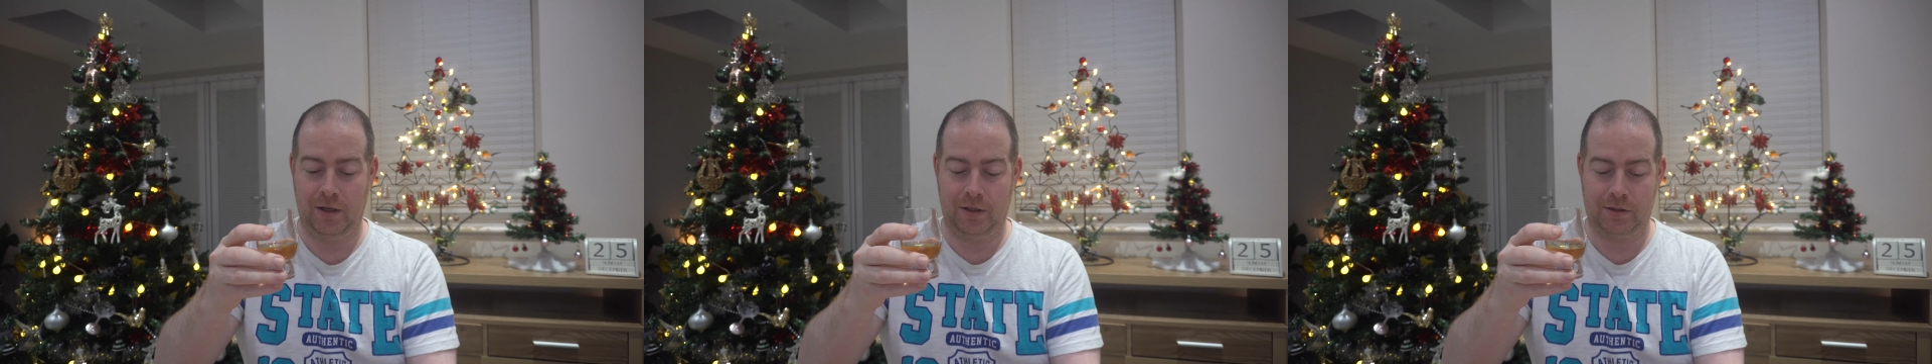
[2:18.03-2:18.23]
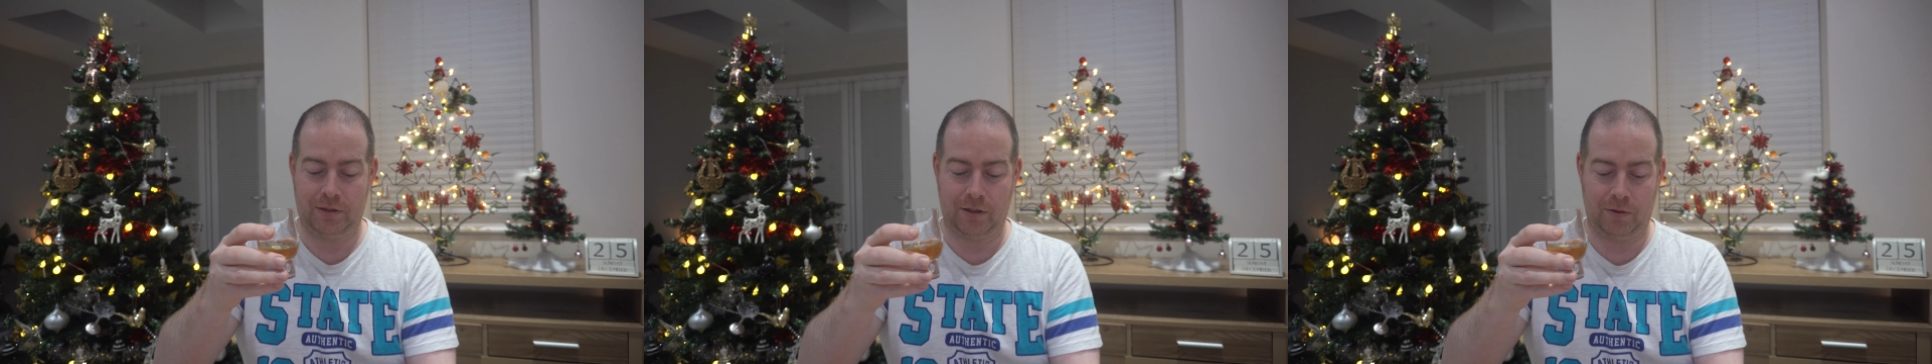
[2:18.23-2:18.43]

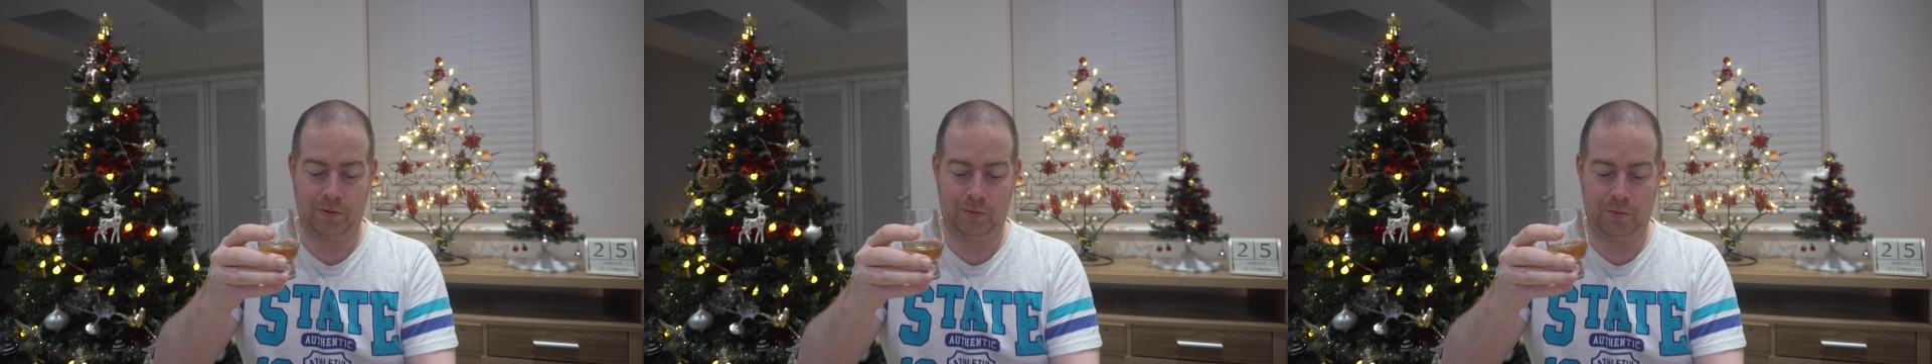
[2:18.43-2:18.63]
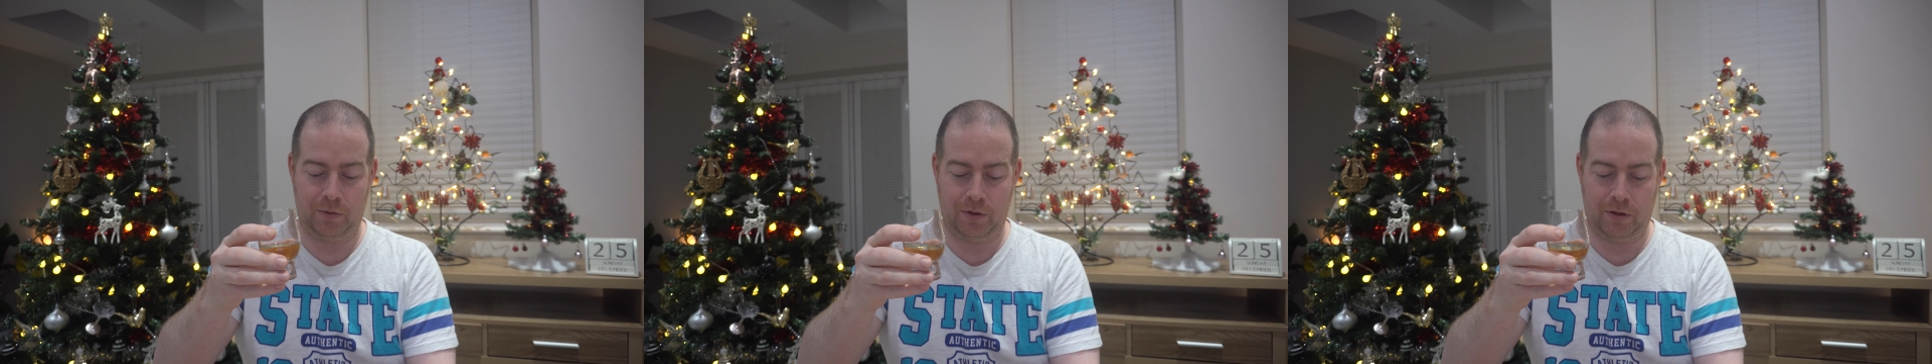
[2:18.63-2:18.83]

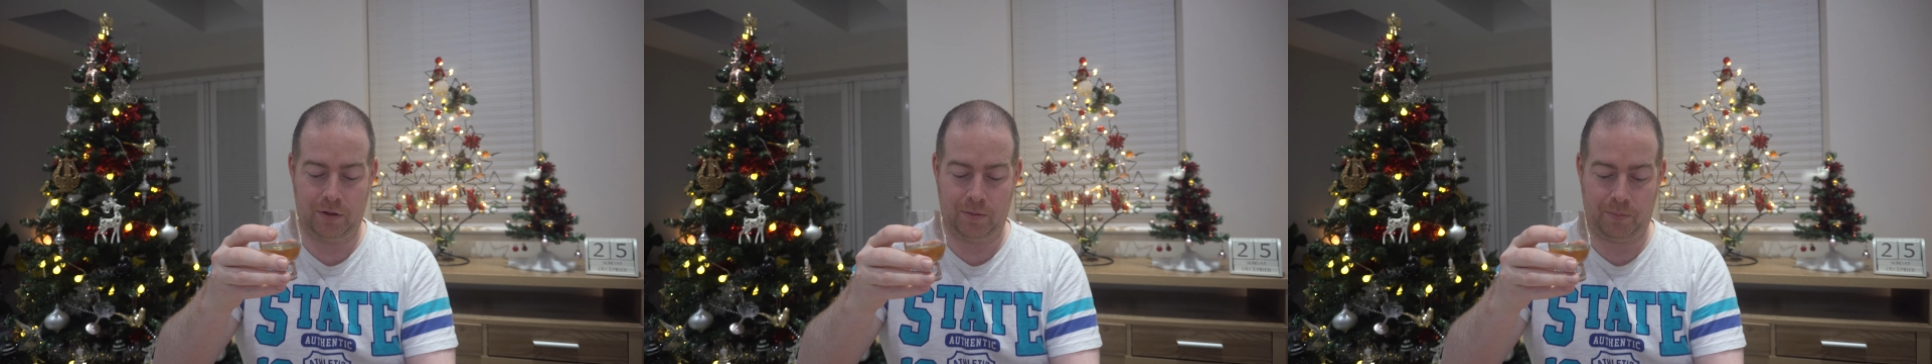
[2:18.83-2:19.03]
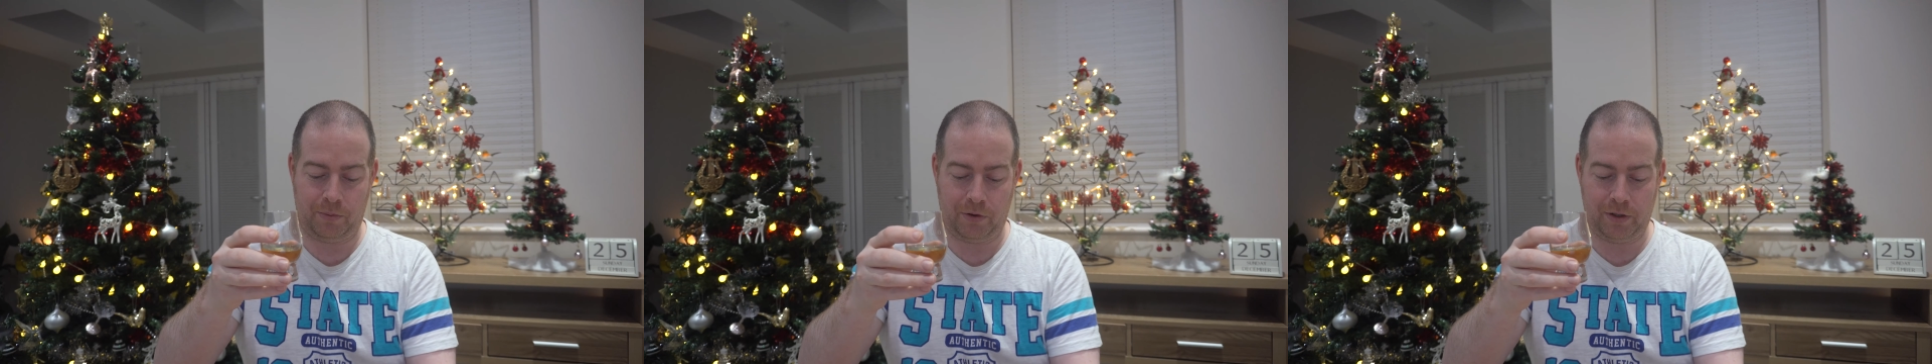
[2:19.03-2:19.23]
So
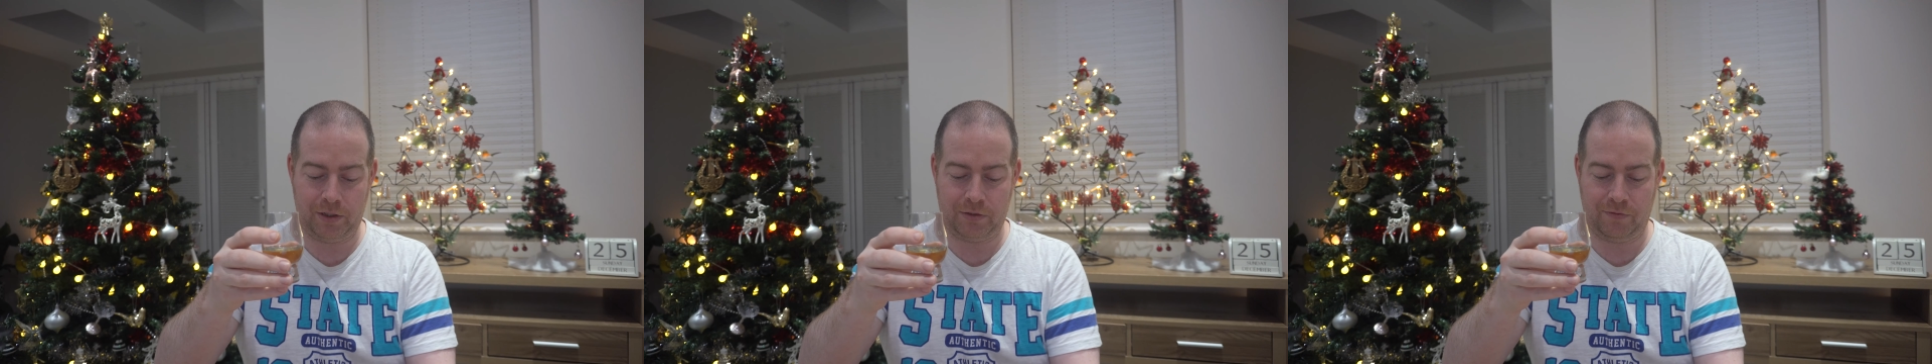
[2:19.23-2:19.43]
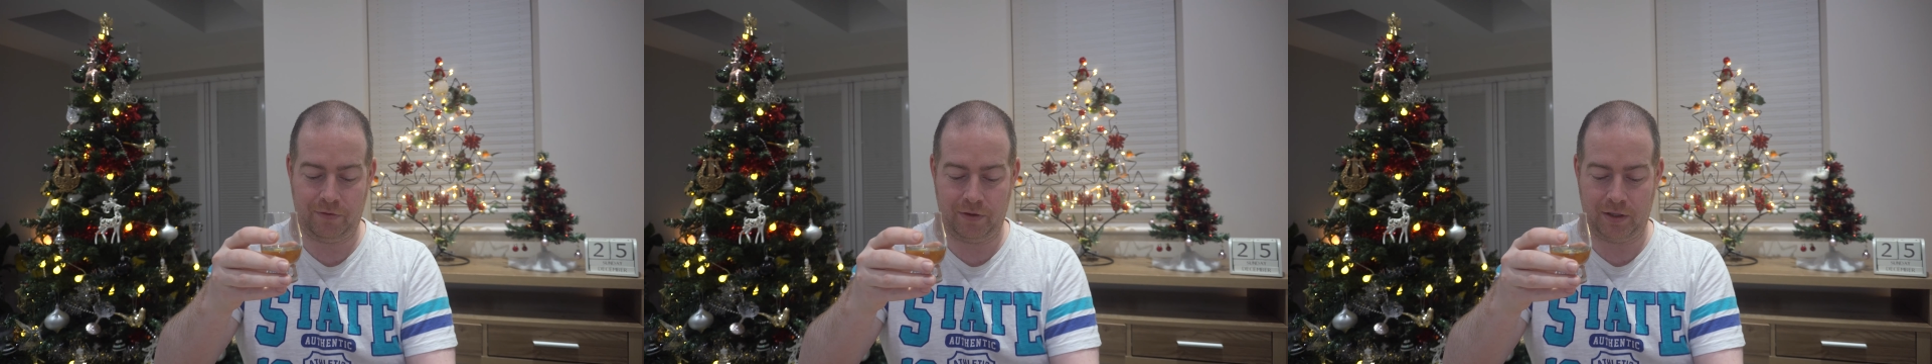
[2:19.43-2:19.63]
the
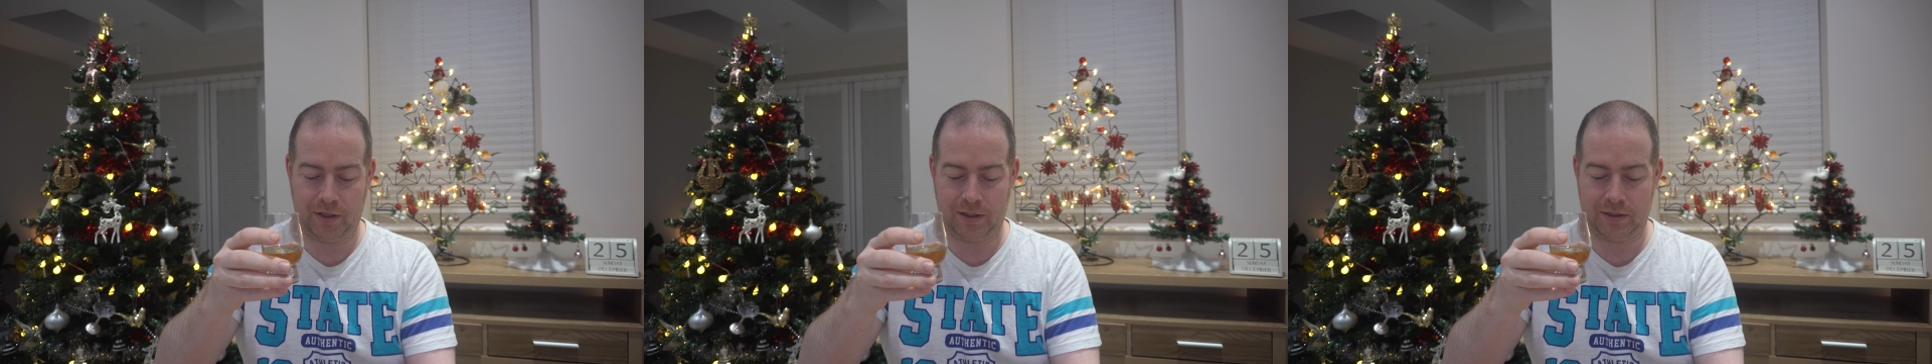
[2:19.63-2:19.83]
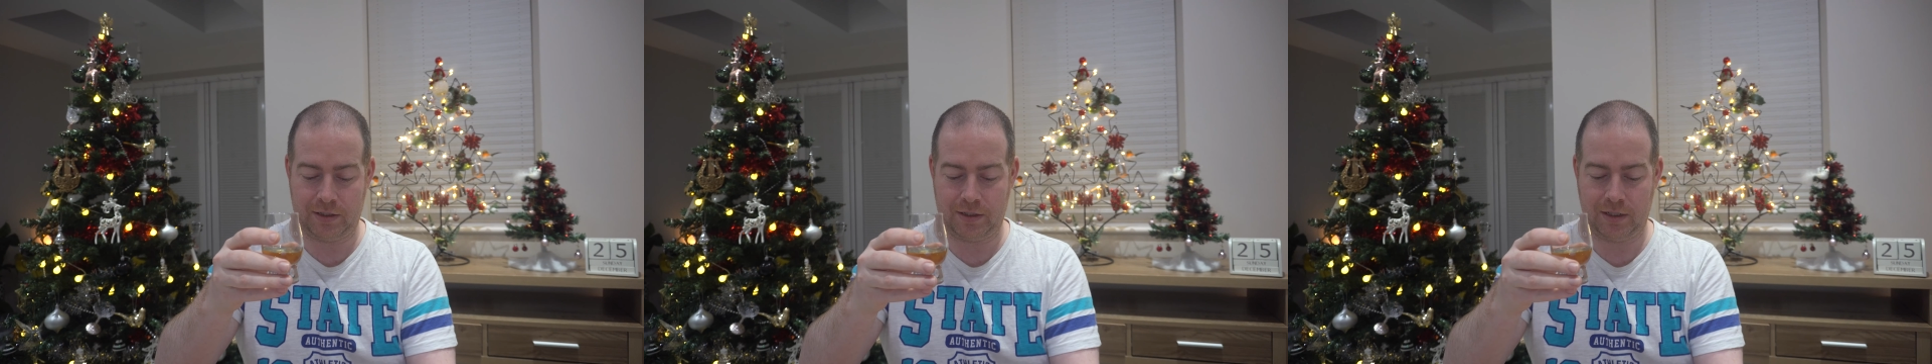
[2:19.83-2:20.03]
price for
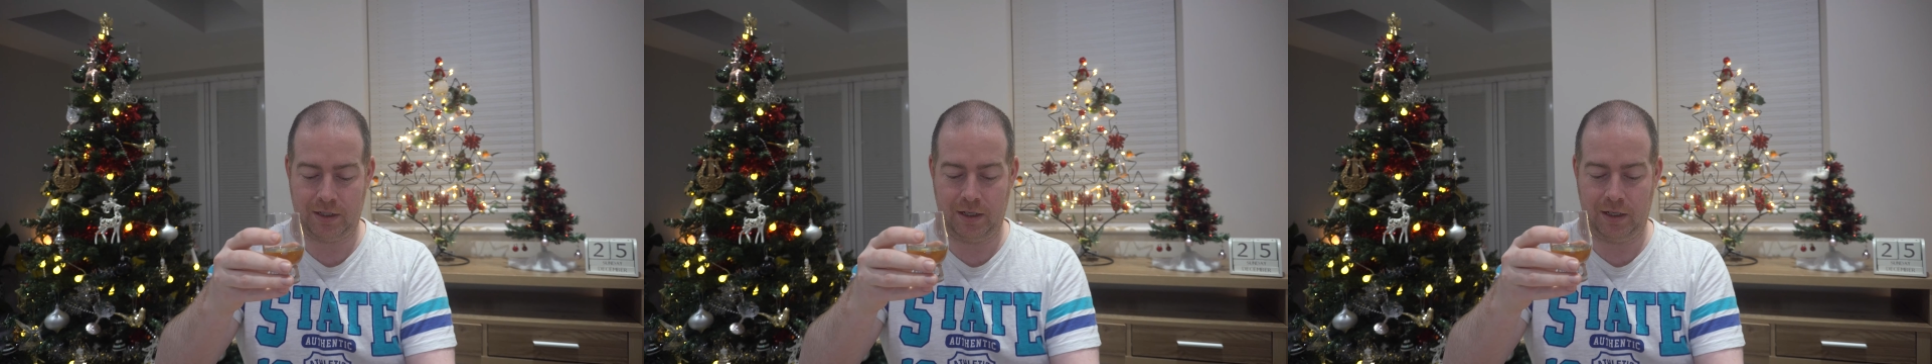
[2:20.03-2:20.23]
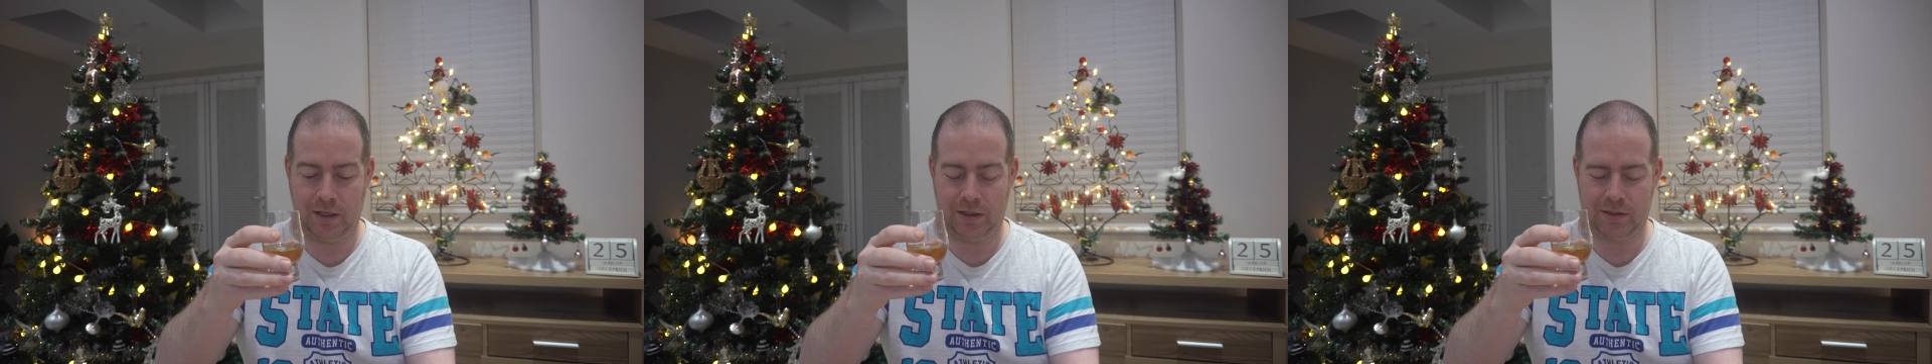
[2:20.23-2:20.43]
this
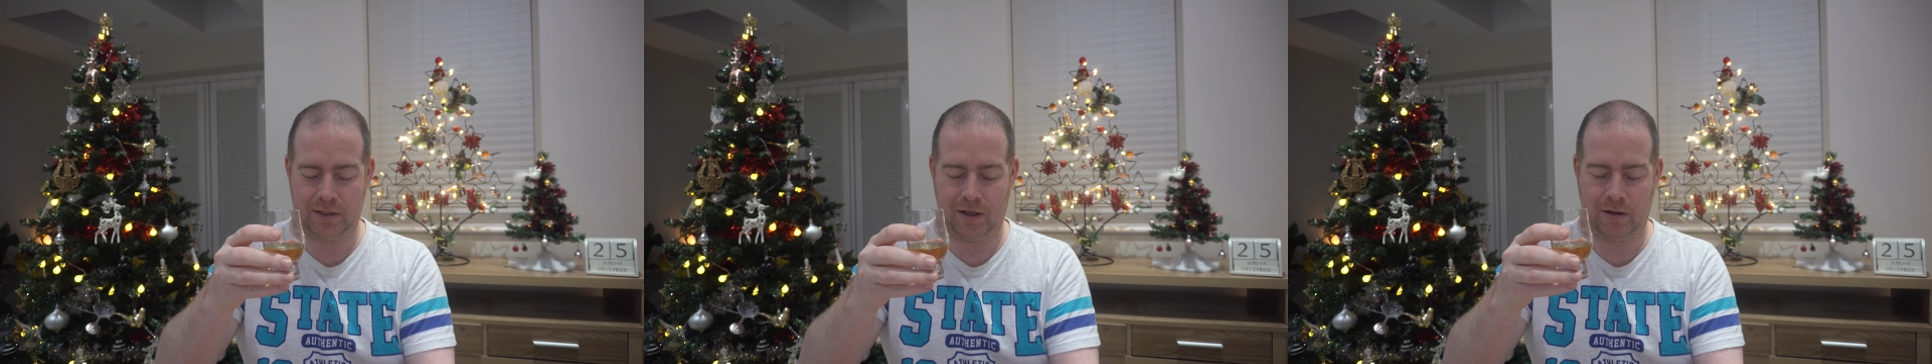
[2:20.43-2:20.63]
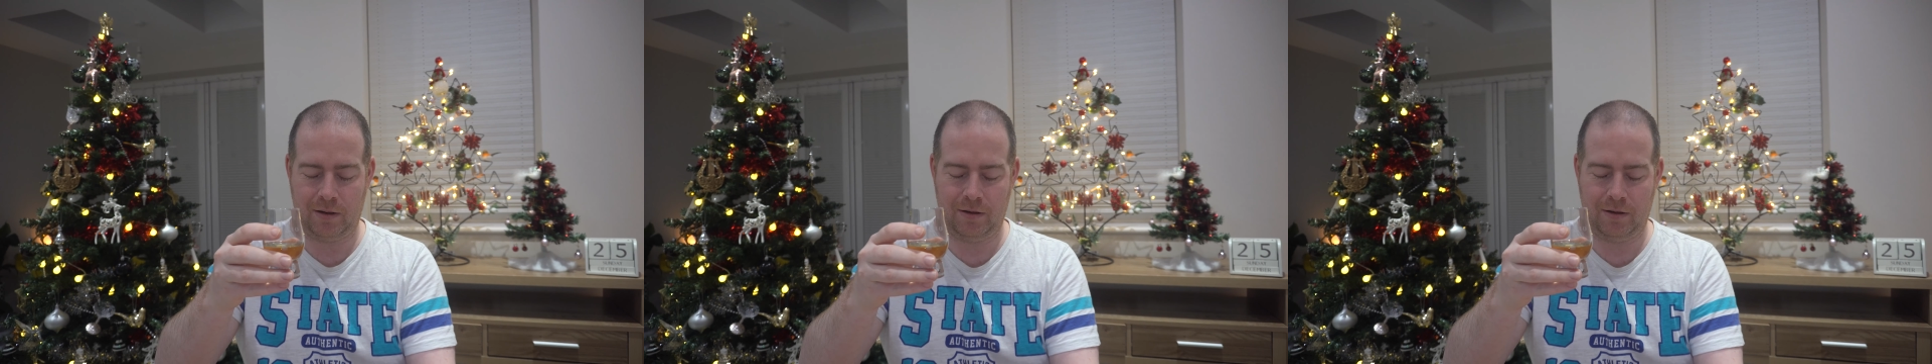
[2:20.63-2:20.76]
is,